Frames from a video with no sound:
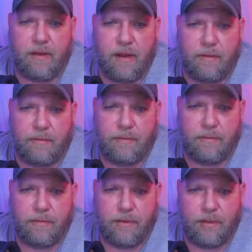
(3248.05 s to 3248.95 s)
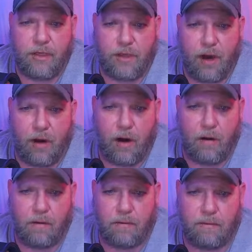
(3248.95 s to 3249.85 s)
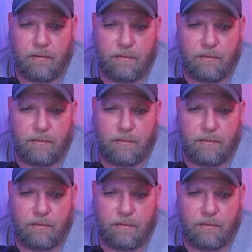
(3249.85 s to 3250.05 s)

Cesaro,